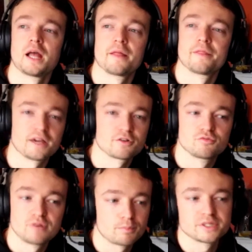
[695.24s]
That
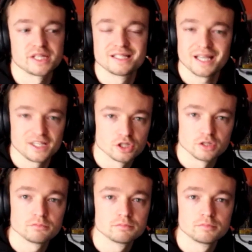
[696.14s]

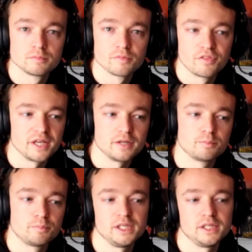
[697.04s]
representation then
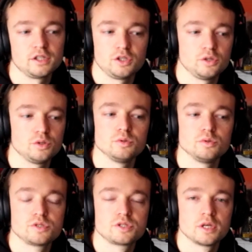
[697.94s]
being
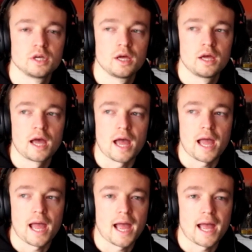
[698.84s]
used
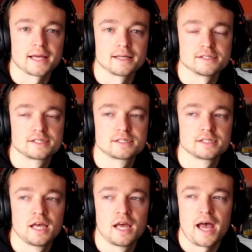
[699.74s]
as
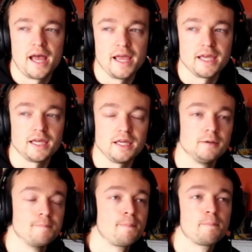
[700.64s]

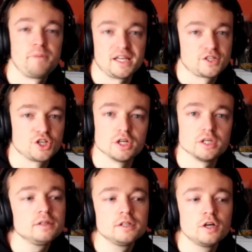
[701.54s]
a
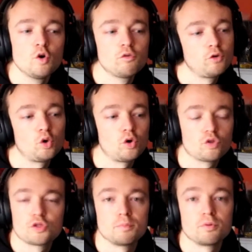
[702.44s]
picture
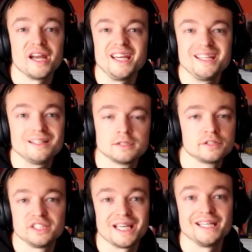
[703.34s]
for the brain,
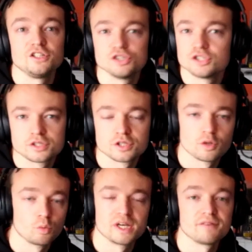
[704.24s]
the agent,
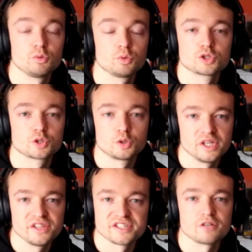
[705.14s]
whatever you want to call
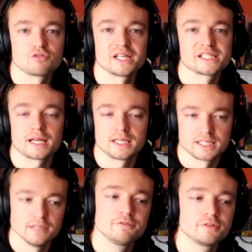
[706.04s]
it, the central
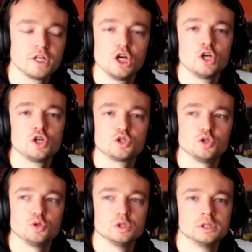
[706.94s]
executive,
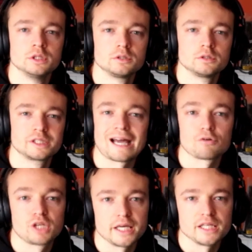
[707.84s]
to
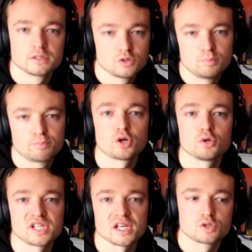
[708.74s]
calculate, to
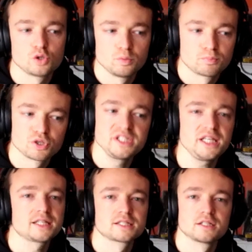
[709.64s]
process, to
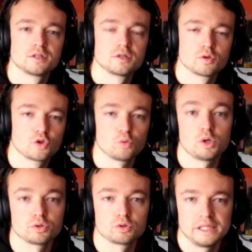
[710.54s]
predict the
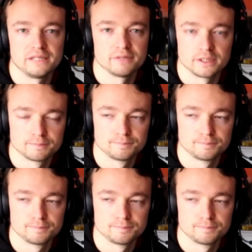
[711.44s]
world we live in.